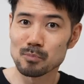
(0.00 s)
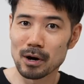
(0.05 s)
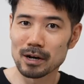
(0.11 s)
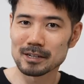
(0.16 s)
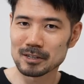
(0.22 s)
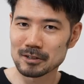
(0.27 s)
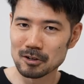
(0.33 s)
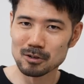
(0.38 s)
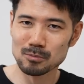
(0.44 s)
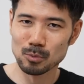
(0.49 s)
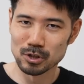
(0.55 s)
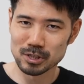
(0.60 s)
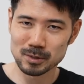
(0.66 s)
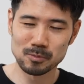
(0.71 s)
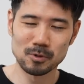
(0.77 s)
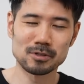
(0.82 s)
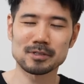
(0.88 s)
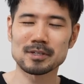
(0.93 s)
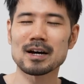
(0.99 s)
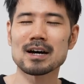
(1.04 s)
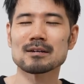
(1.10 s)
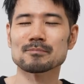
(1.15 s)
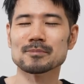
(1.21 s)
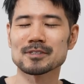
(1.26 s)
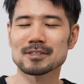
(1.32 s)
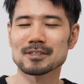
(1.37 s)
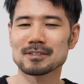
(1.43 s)
particle multiple
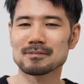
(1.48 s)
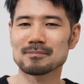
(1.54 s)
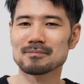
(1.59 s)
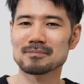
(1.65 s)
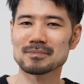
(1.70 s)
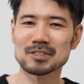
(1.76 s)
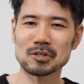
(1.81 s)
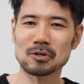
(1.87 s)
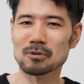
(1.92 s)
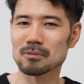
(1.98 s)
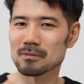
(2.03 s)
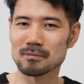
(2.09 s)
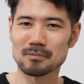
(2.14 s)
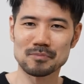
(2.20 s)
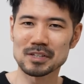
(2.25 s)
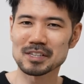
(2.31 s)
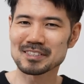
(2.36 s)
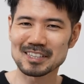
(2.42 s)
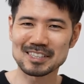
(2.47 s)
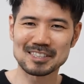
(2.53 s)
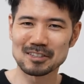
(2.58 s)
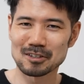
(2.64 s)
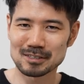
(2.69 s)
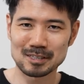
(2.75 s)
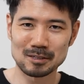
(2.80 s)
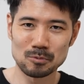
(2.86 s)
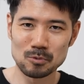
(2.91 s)
times. So this is
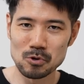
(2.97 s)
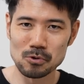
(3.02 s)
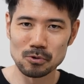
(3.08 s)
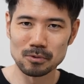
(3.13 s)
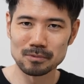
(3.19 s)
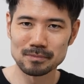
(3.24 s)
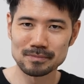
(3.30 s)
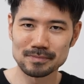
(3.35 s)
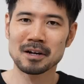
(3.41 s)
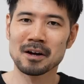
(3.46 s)
not the rule.